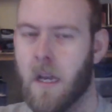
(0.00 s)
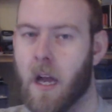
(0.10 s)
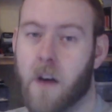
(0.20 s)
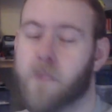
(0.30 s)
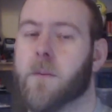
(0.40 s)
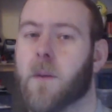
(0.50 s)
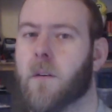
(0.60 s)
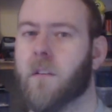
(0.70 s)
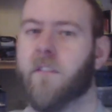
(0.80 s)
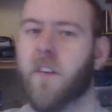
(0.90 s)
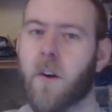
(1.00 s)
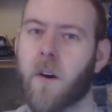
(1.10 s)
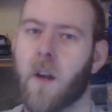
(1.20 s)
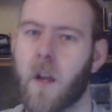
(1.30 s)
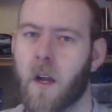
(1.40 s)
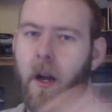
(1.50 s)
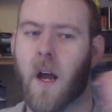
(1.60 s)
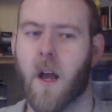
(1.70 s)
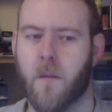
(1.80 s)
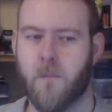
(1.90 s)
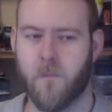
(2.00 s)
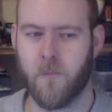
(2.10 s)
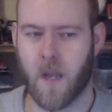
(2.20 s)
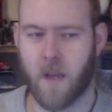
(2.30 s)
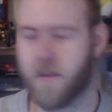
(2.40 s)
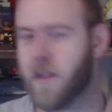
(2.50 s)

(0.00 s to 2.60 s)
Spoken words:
I'll be doing 4. The